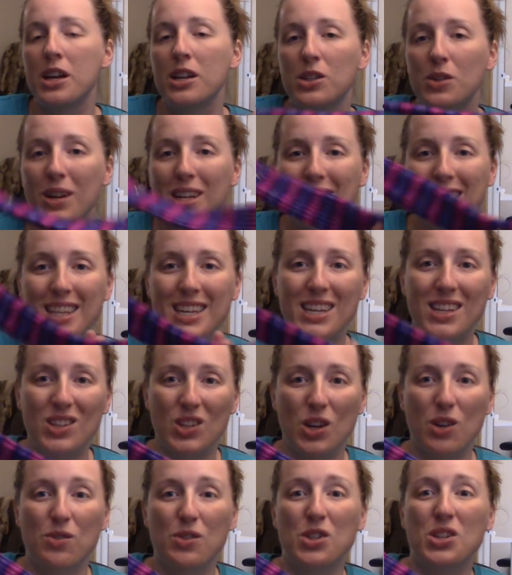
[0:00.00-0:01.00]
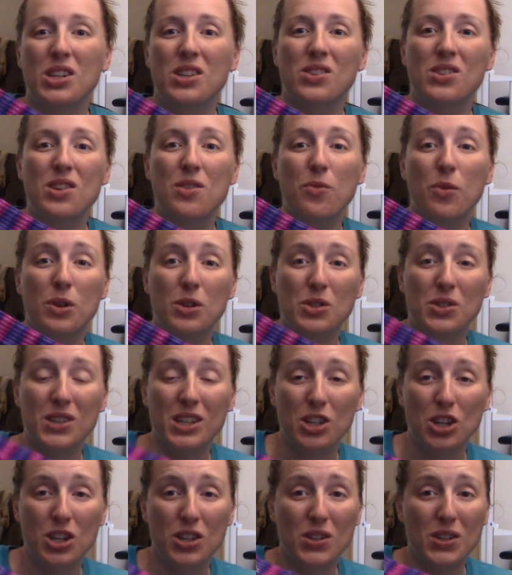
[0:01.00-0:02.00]
So I did these over 64
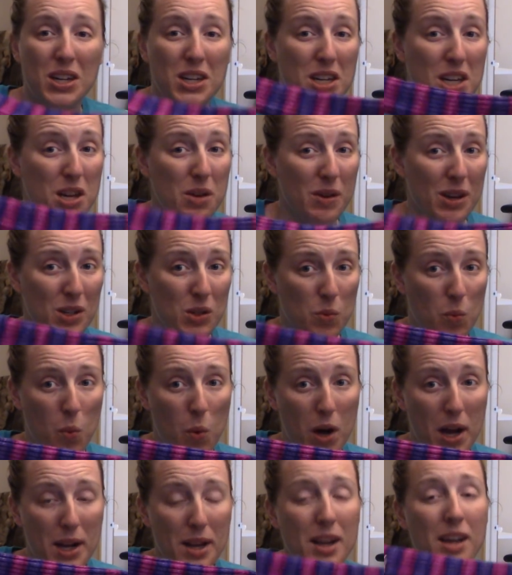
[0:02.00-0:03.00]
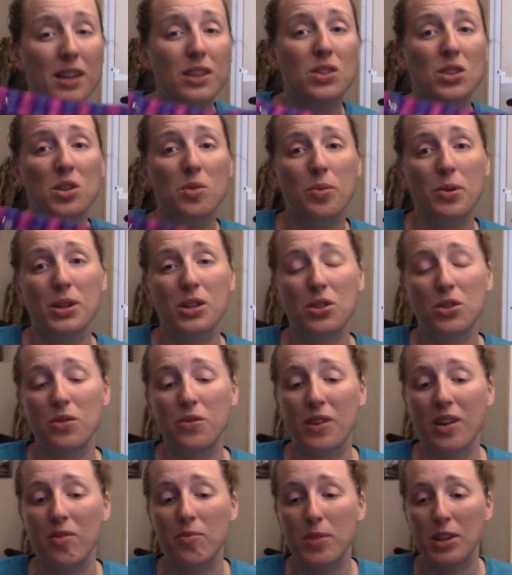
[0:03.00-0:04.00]
stitches on a US 1, a
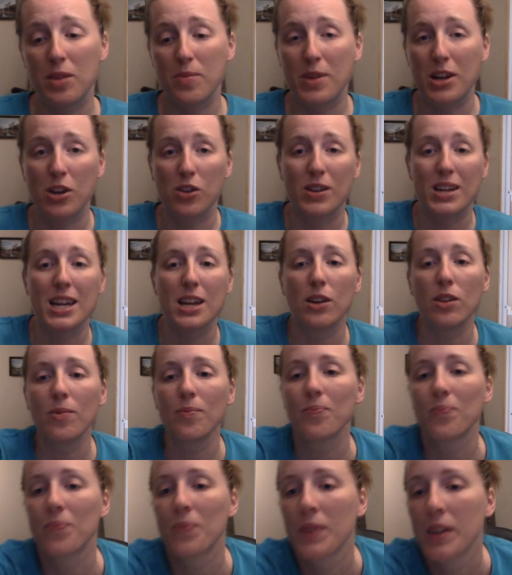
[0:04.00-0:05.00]
2.25 millimeter needle.